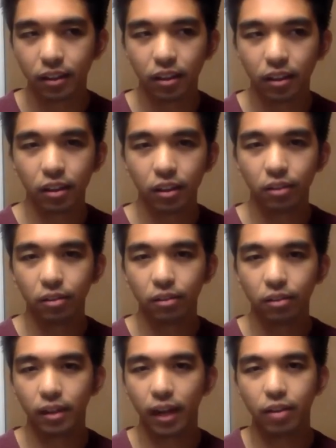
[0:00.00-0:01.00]
you know,
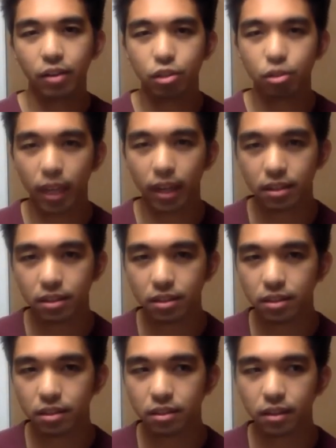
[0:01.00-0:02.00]
how you
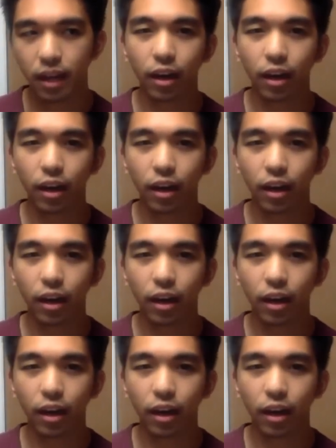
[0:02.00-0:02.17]
dress,